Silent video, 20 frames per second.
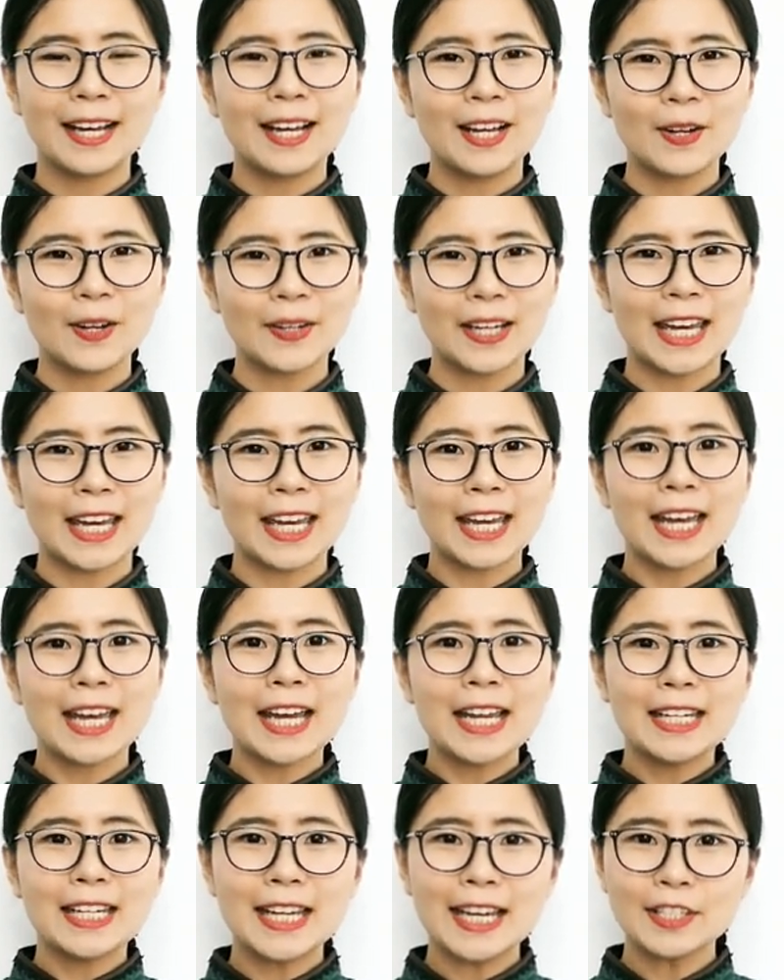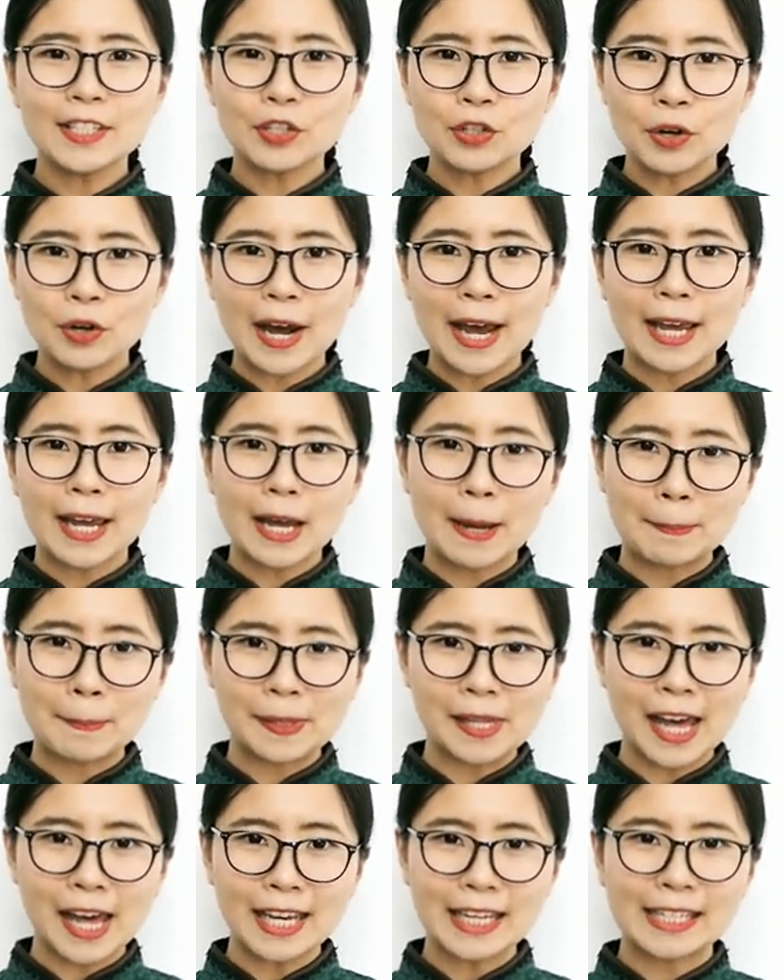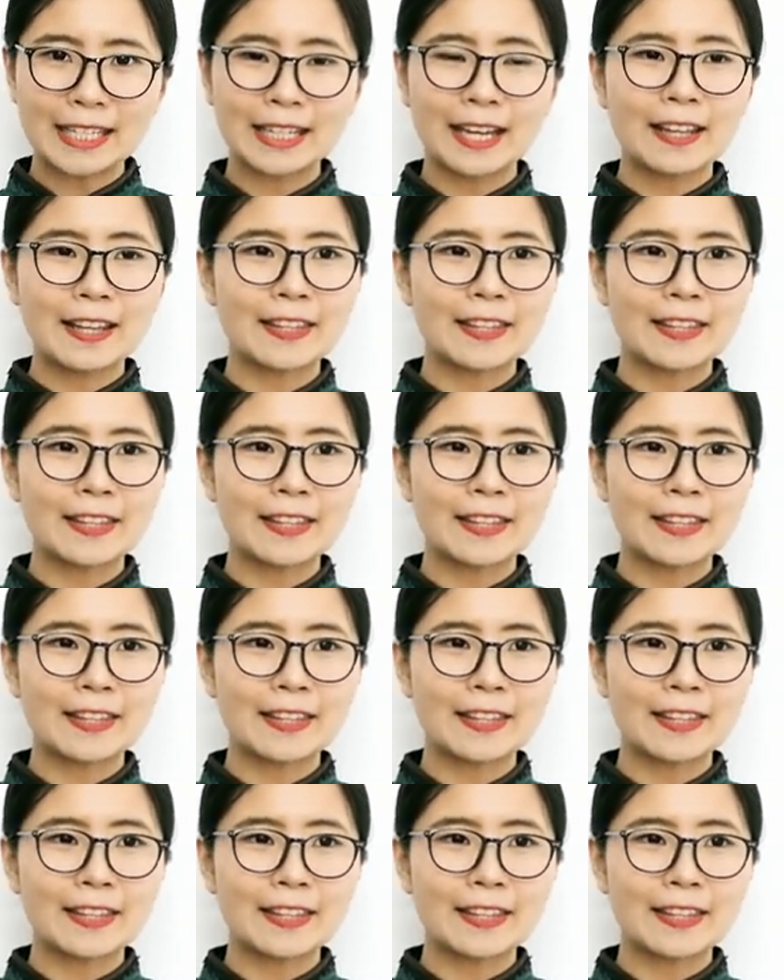Okay, let's try applying